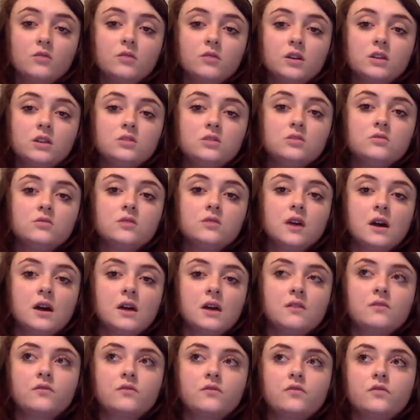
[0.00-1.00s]
to do
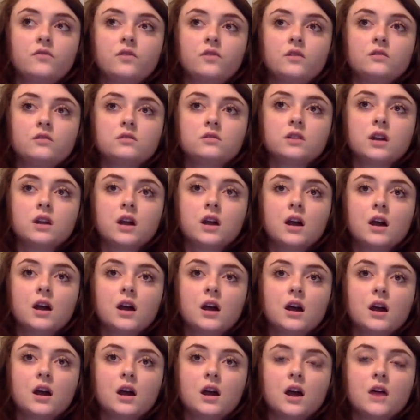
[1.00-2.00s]
that
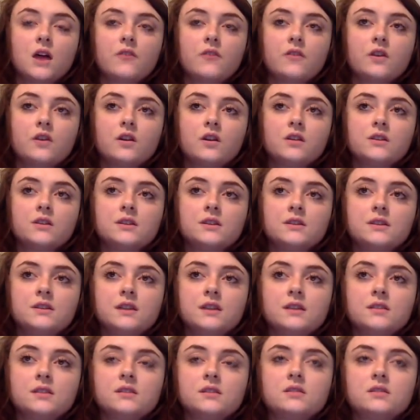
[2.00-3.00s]
forever in the
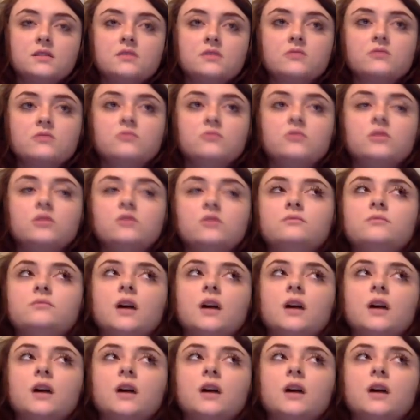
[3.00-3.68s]
sense, well,